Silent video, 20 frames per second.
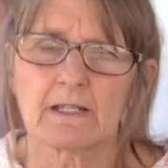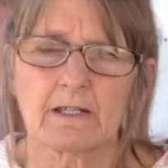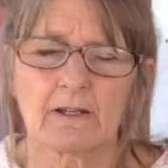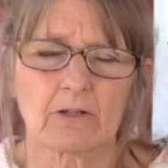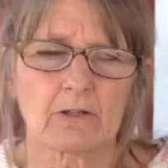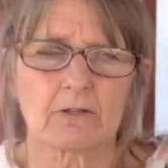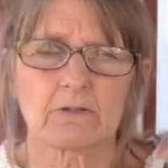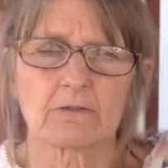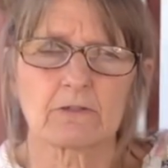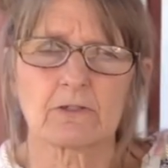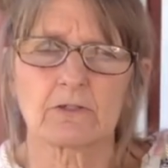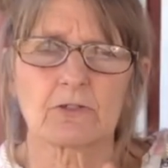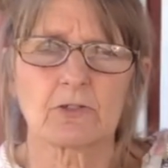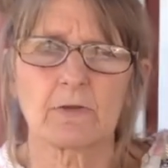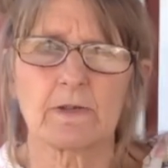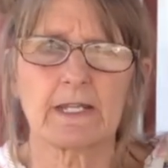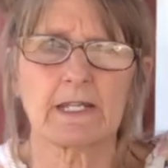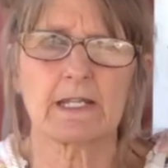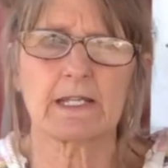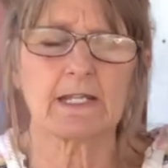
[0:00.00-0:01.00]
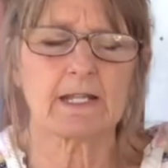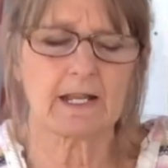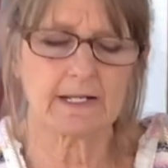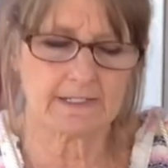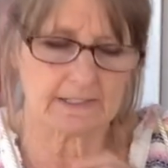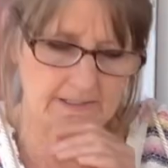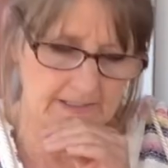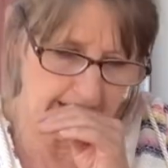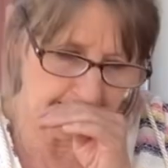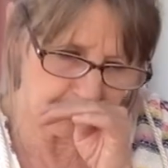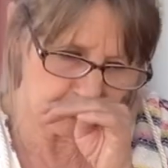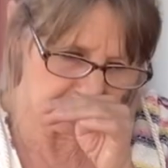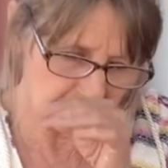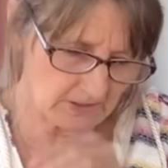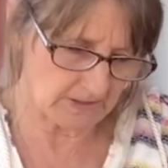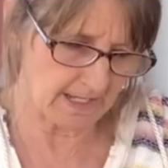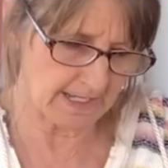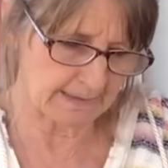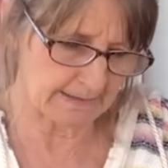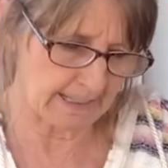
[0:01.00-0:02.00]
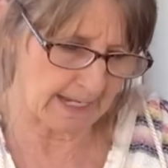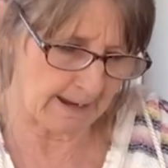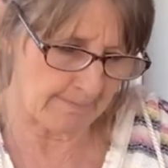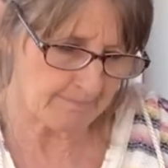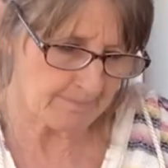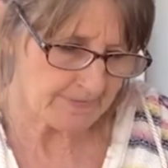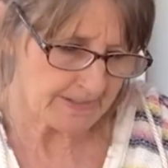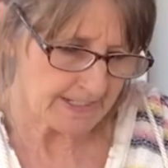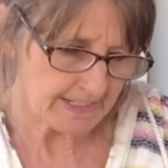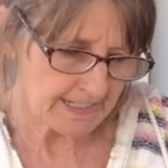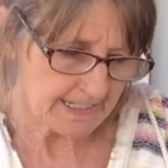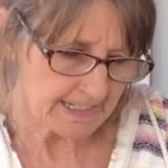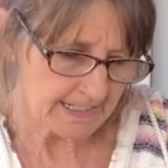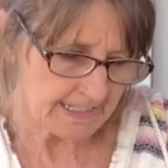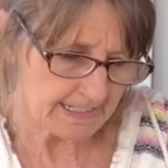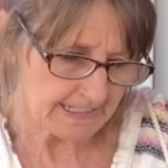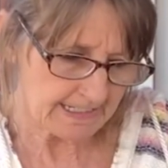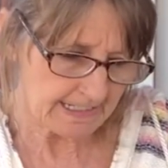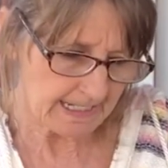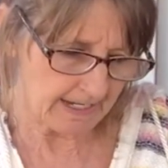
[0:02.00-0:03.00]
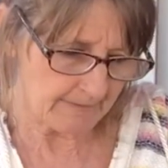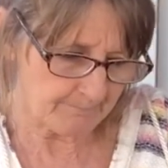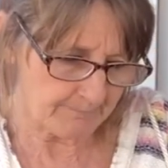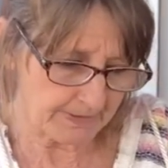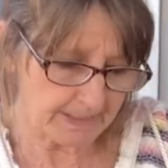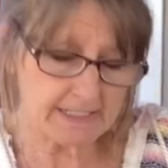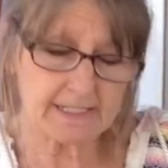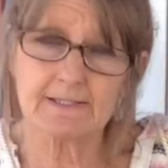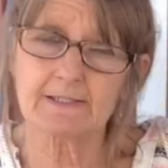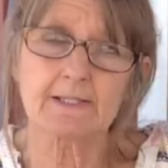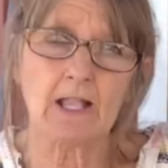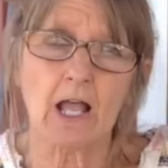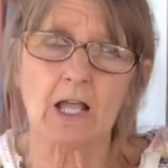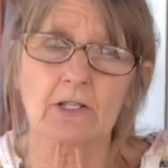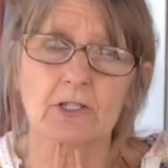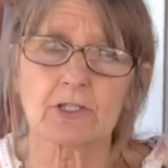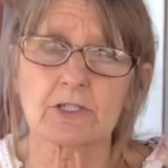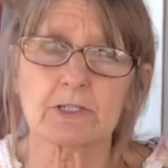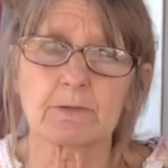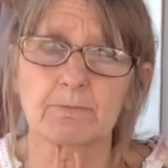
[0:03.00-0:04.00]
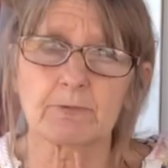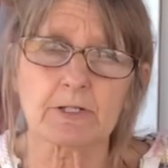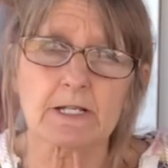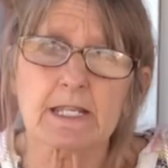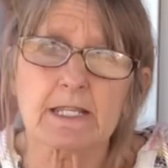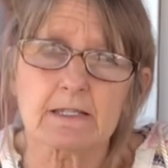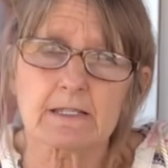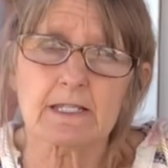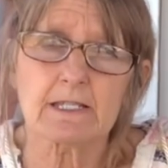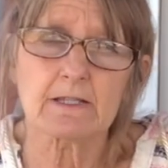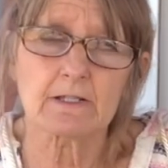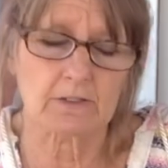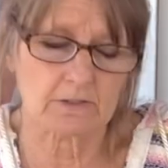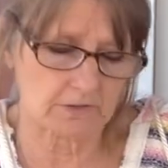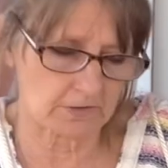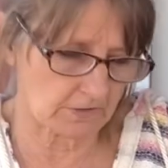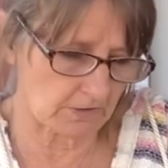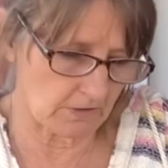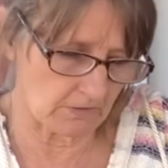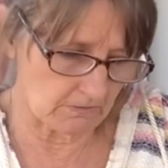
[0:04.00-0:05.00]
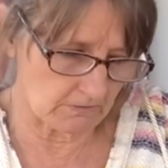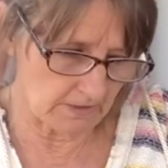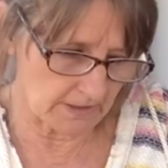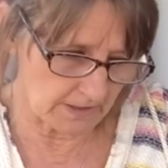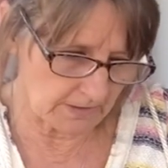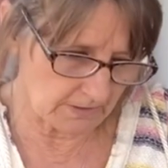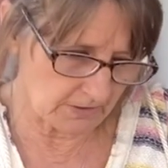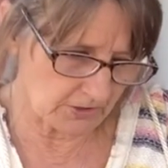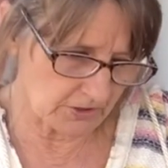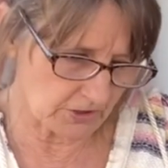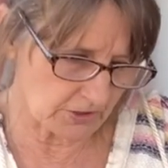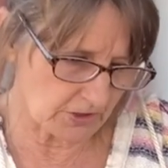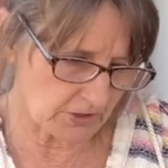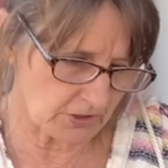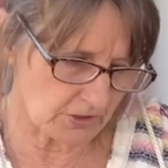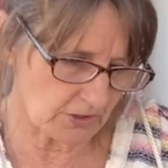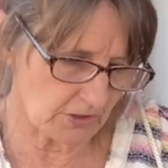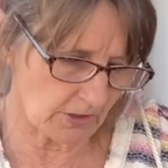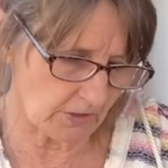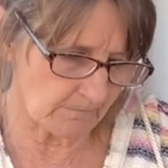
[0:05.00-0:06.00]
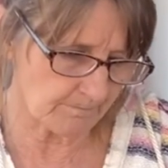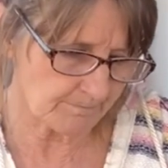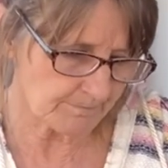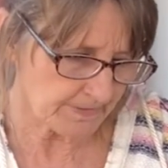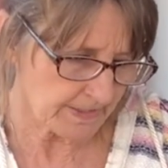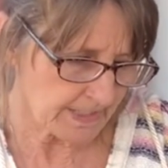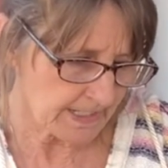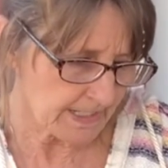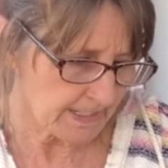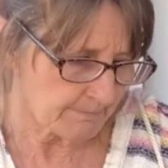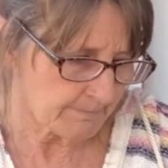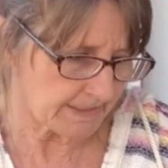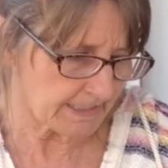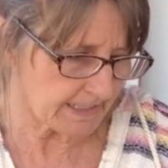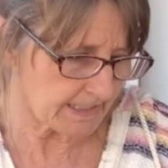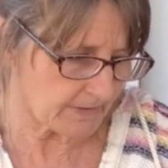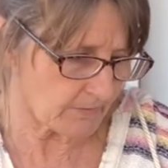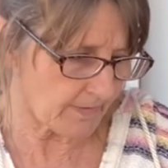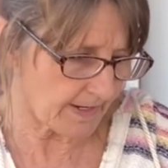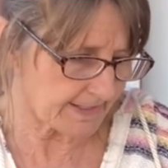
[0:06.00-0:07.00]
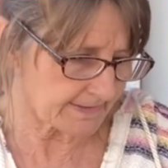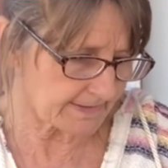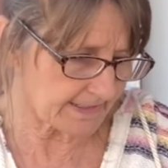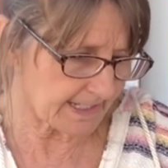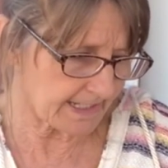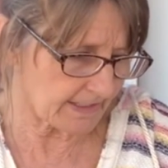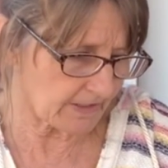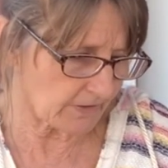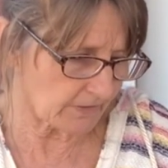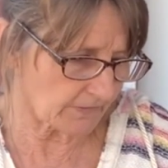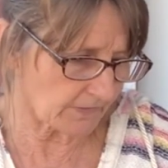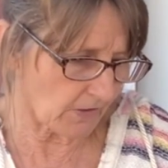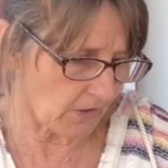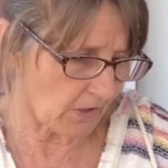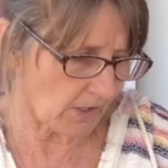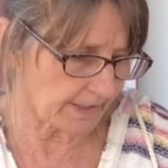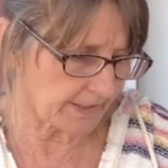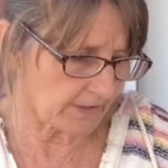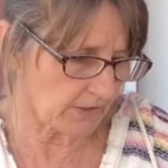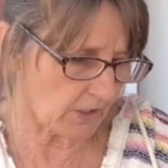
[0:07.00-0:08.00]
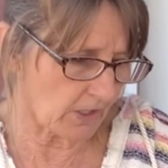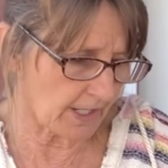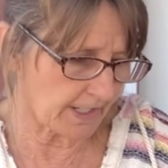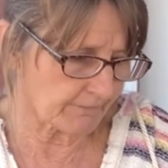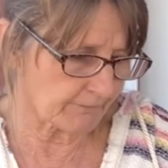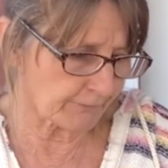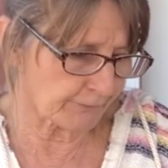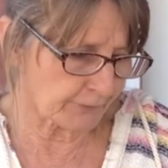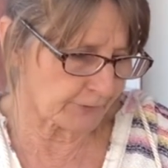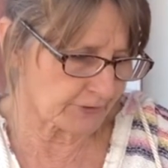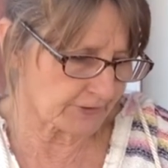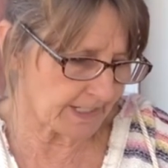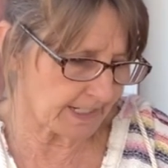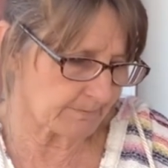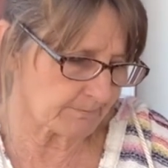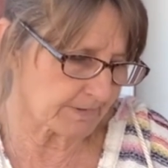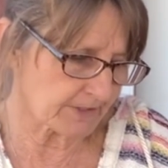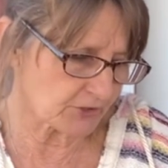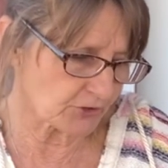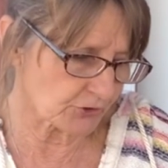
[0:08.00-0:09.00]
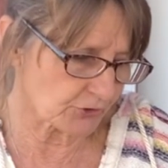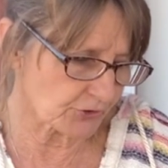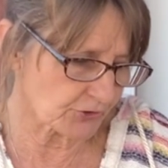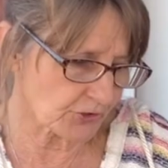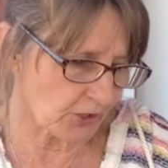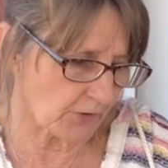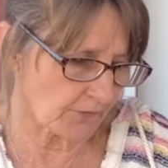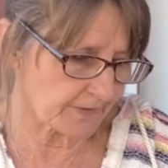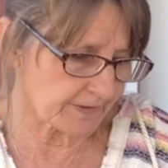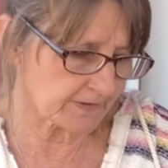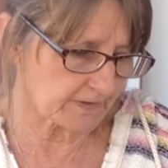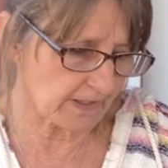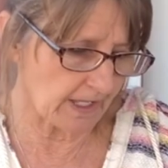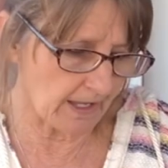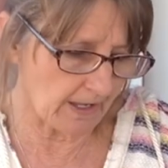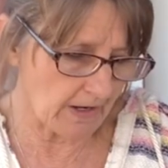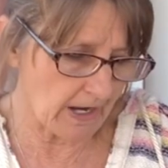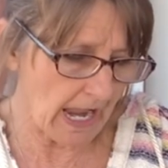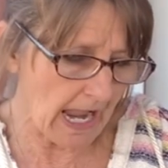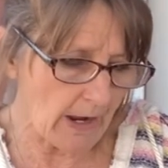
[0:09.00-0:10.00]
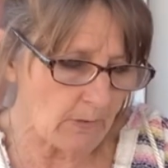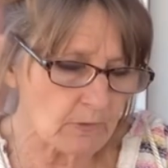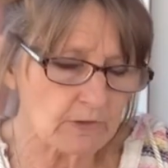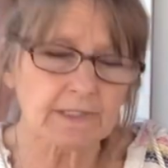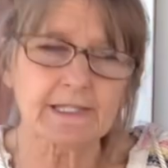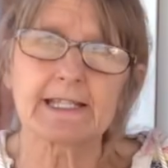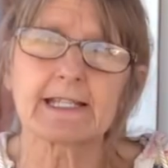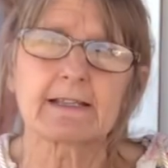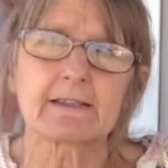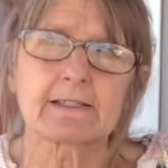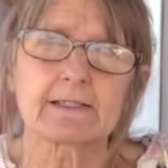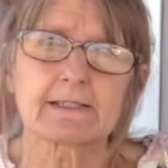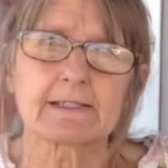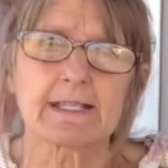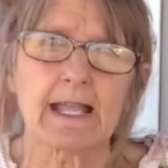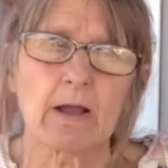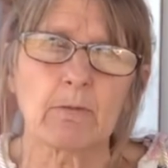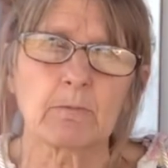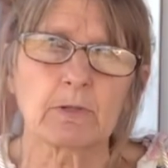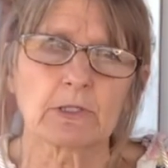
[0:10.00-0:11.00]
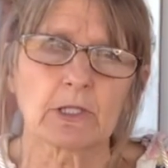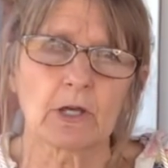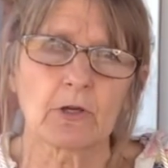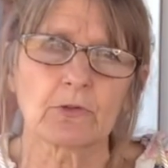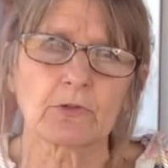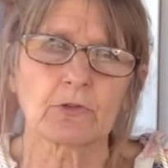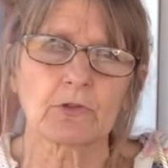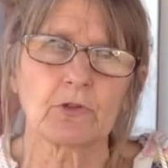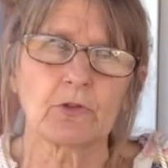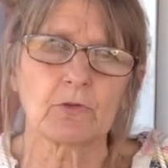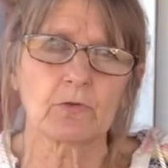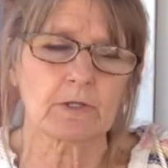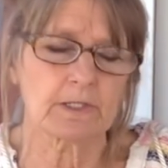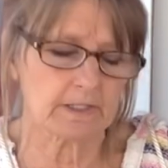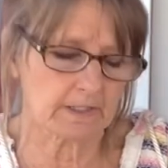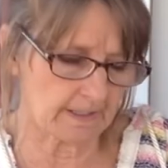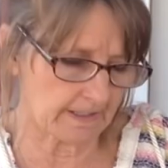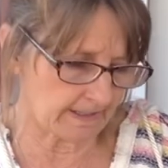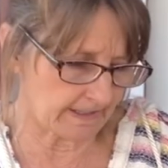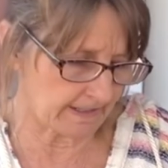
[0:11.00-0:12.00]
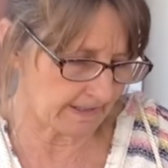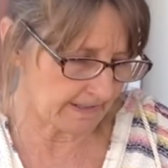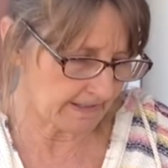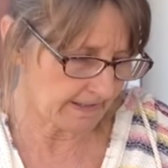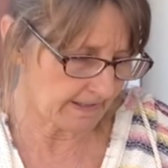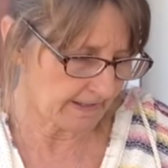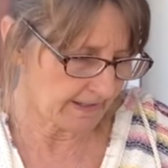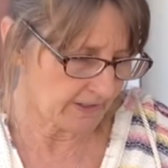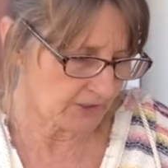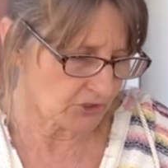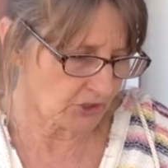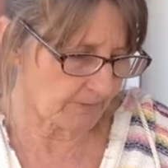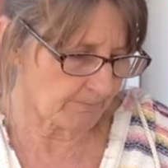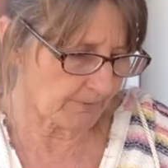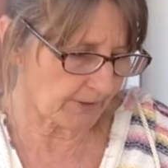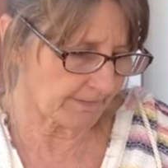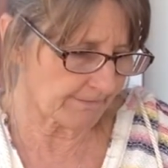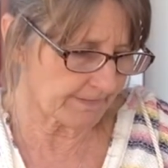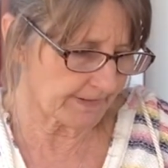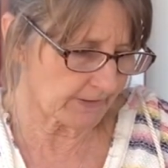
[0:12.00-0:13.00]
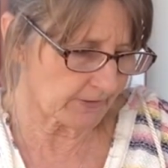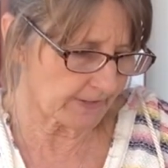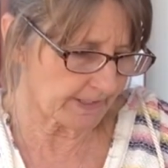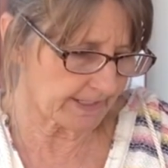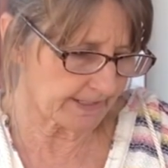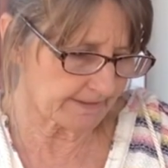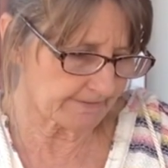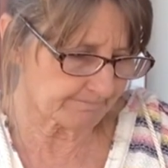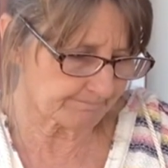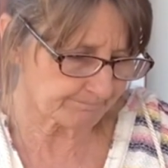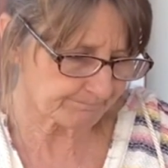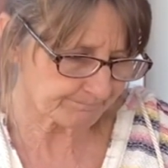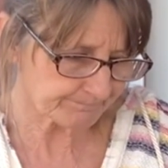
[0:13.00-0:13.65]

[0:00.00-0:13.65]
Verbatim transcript: Or doing any kind of damage like that. But it's not good to breathe either. So it's just, you know. But anyways, it goes on and on. First aid measures, all this. I will link this down below so you can jump on there and